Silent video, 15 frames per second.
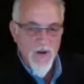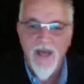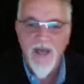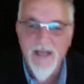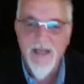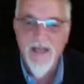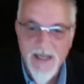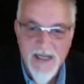and
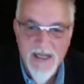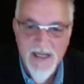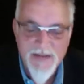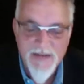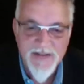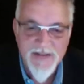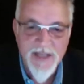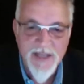you
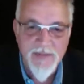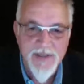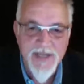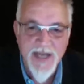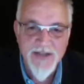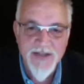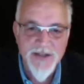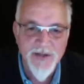never see in
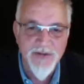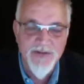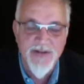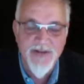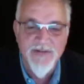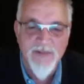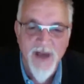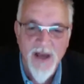nature because
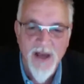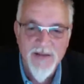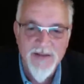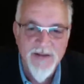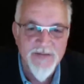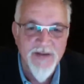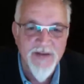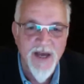they're flying
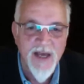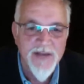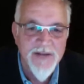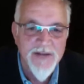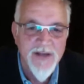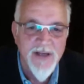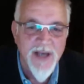so fast,